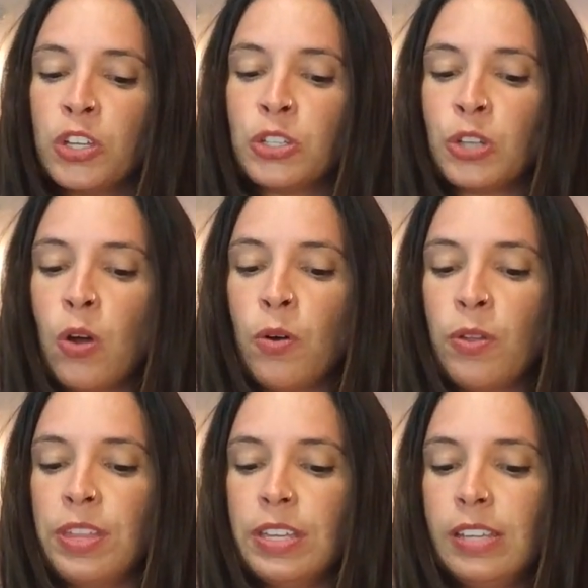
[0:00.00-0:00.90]

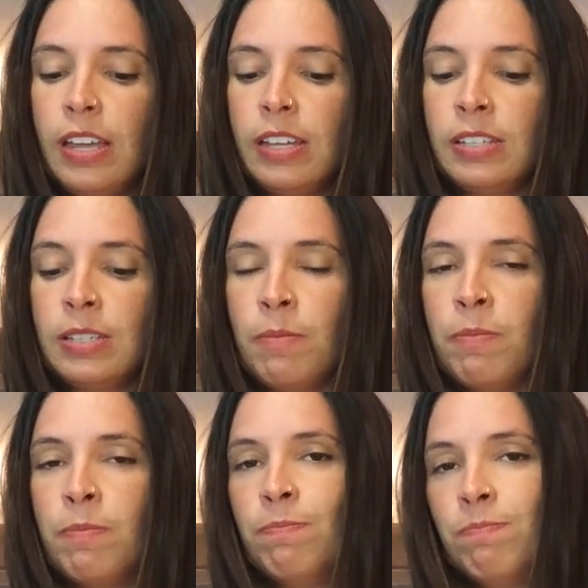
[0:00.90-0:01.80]
So this has
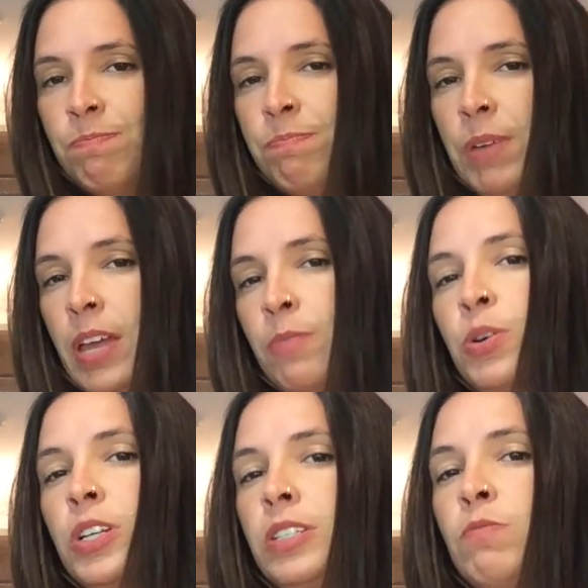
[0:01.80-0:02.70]
been
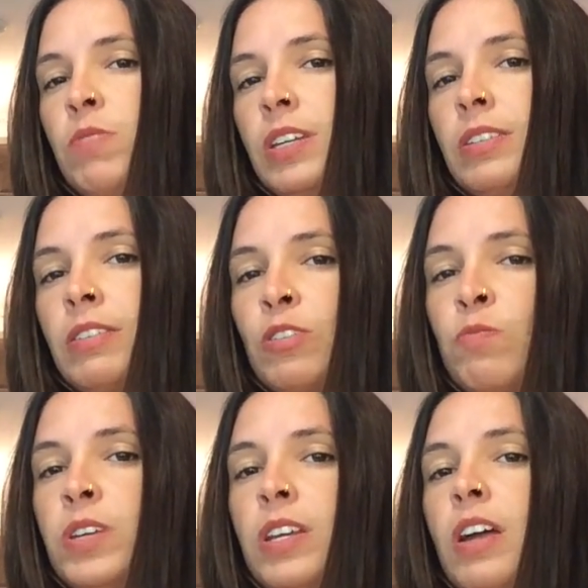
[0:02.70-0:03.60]
put to me as a little
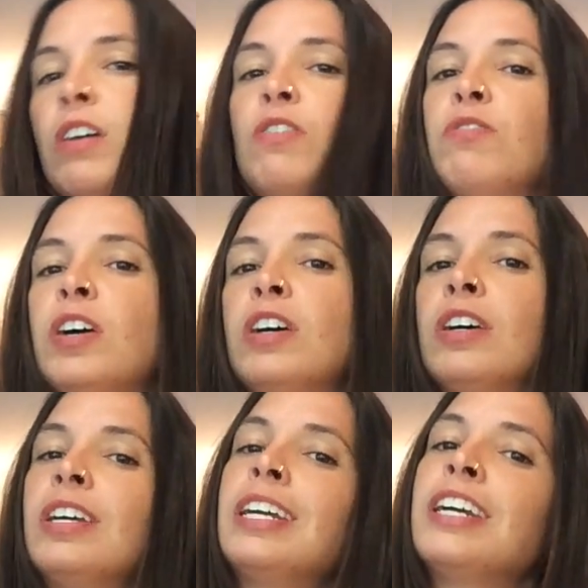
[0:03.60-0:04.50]
bit of
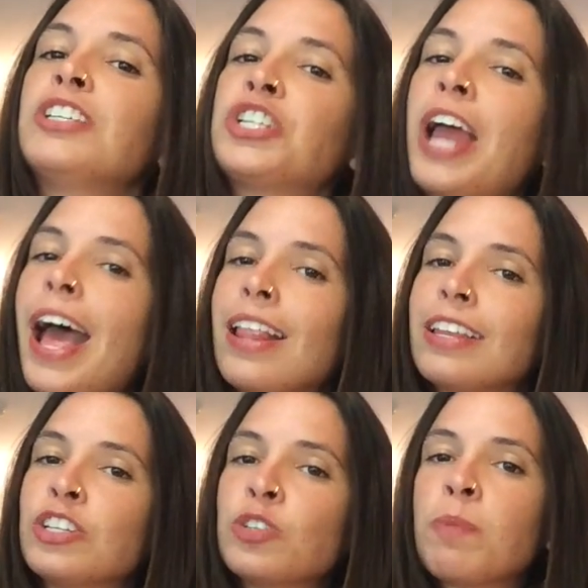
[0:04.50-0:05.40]
a
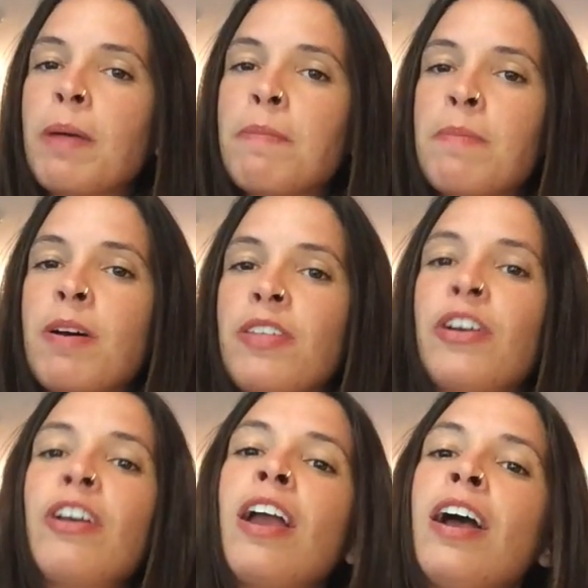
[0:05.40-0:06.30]
challenge by my
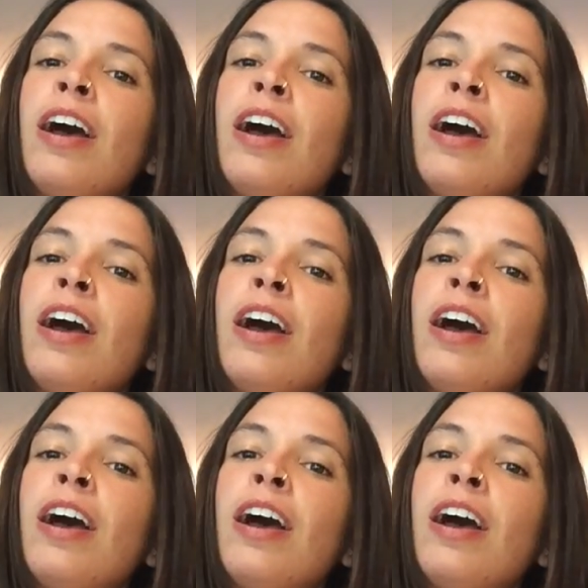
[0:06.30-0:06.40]
mother.